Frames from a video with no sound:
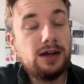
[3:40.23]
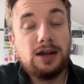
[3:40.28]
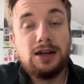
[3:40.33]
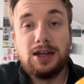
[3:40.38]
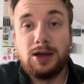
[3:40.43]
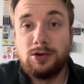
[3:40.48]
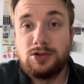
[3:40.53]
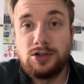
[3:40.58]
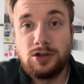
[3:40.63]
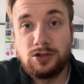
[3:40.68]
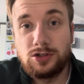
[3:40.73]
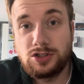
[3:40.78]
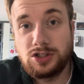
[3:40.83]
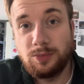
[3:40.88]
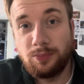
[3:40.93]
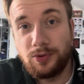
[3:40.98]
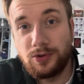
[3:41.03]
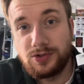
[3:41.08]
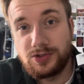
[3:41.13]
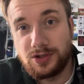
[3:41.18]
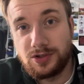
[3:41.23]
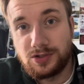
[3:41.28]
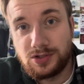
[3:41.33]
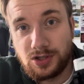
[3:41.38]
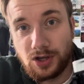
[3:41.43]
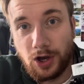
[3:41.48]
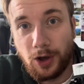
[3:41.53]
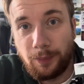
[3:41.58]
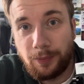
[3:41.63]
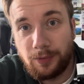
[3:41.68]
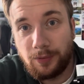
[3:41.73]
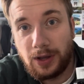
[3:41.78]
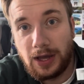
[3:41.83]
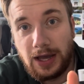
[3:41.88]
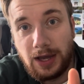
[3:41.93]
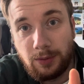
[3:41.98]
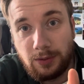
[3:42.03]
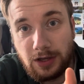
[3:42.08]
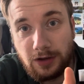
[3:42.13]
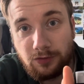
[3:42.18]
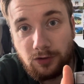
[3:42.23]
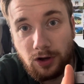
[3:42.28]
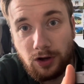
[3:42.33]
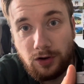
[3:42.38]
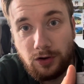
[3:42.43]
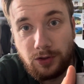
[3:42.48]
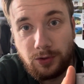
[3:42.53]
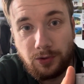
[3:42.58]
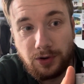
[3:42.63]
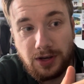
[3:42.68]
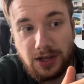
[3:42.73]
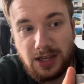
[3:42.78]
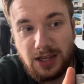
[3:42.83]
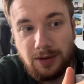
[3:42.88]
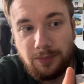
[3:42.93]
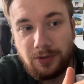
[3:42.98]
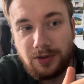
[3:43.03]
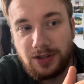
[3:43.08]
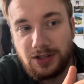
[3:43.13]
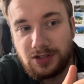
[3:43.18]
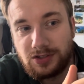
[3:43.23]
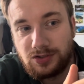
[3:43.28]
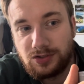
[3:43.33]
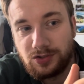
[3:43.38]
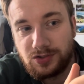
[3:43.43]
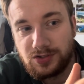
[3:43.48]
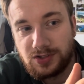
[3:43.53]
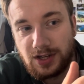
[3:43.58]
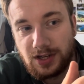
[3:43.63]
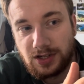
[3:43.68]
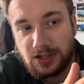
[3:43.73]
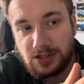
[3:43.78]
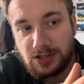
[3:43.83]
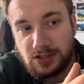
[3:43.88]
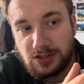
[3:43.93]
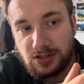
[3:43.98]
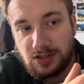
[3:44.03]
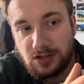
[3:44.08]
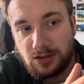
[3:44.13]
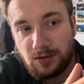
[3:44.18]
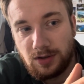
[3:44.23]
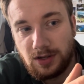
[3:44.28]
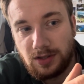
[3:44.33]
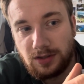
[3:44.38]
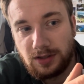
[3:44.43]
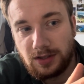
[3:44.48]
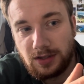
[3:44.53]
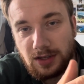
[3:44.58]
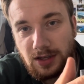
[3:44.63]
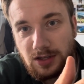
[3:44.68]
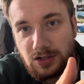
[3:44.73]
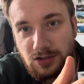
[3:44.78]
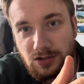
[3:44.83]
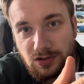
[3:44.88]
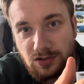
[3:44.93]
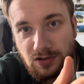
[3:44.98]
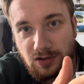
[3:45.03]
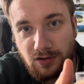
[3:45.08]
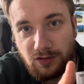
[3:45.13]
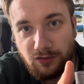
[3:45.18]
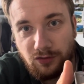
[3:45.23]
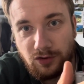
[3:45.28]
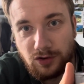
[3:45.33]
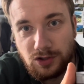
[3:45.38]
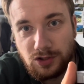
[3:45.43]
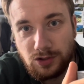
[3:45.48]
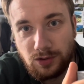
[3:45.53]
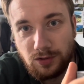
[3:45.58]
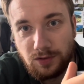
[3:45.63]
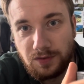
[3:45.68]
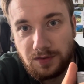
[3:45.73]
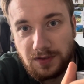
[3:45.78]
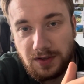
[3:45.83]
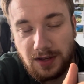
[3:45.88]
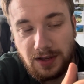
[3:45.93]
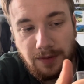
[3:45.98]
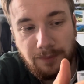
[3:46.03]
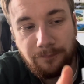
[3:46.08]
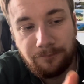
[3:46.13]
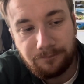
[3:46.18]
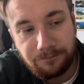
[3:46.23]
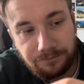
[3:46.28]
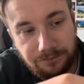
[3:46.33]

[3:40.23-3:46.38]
Now, it's not just the buttons on top. We have got another one here, but this doesn't actually do anything. It's just for show and tell.